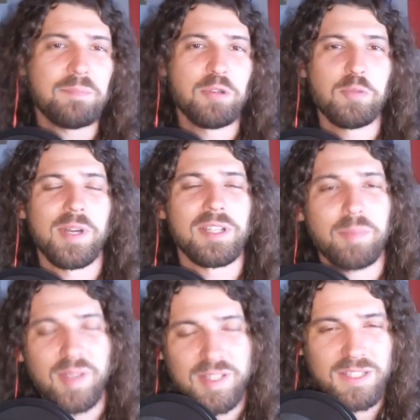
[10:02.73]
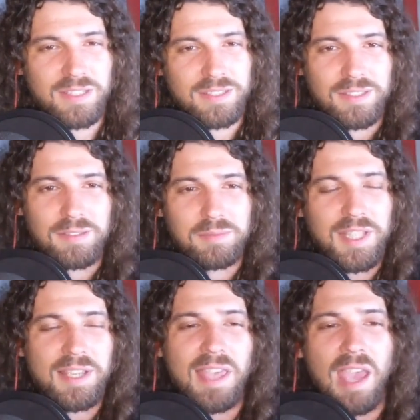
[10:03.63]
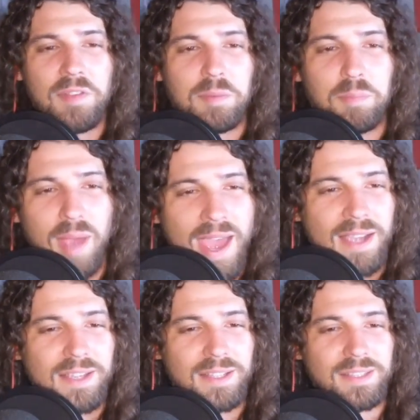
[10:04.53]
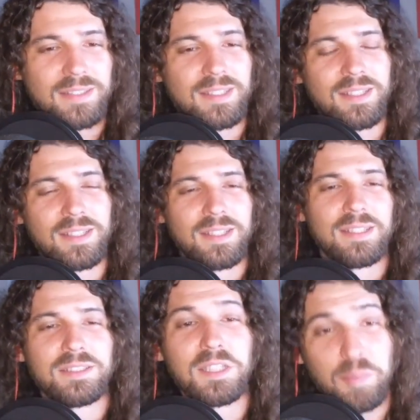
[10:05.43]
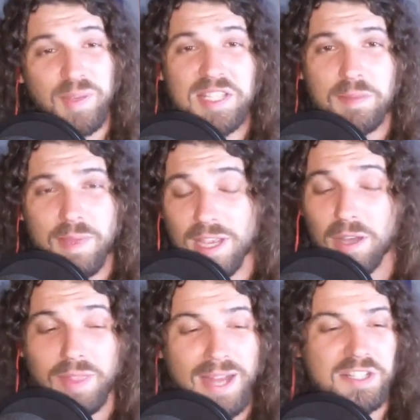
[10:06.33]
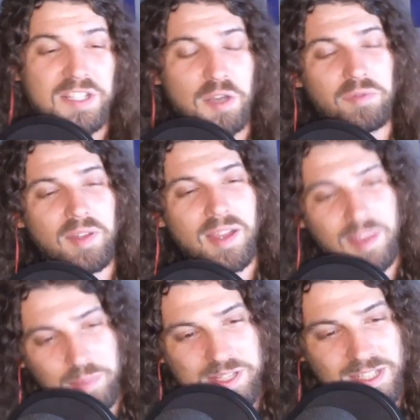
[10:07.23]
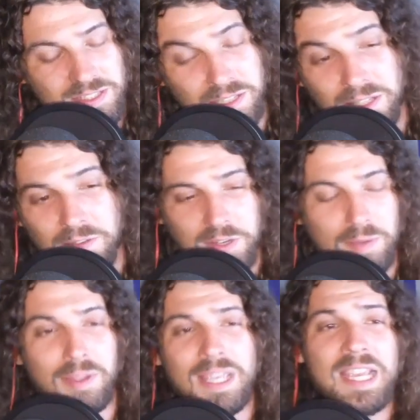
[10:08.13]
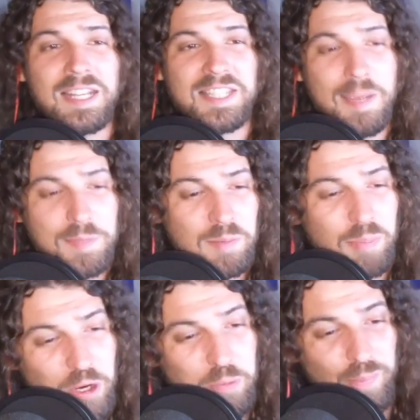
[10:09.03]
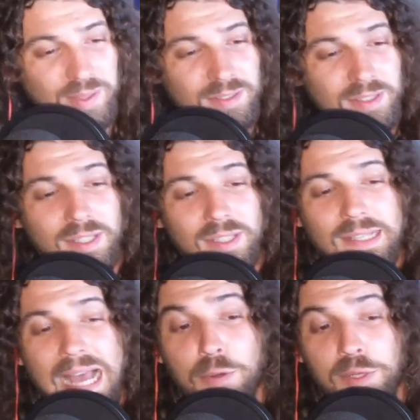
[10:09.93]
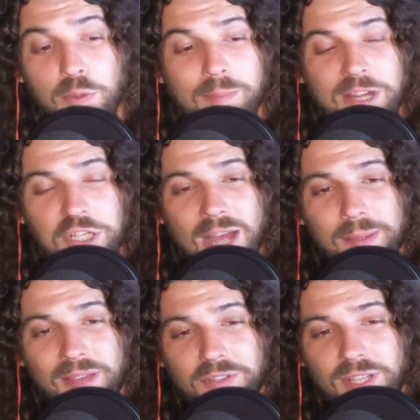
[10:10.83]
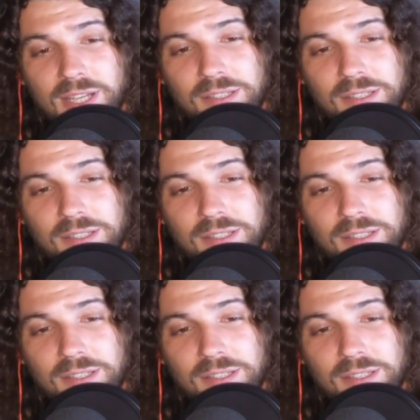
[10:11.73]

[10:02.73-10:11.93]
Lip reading: poop on the pizza, but they gave it back to the pizza man. Yo, that is so foul. That pizza delivery, he got tipped in poop. I would have quit my job after that.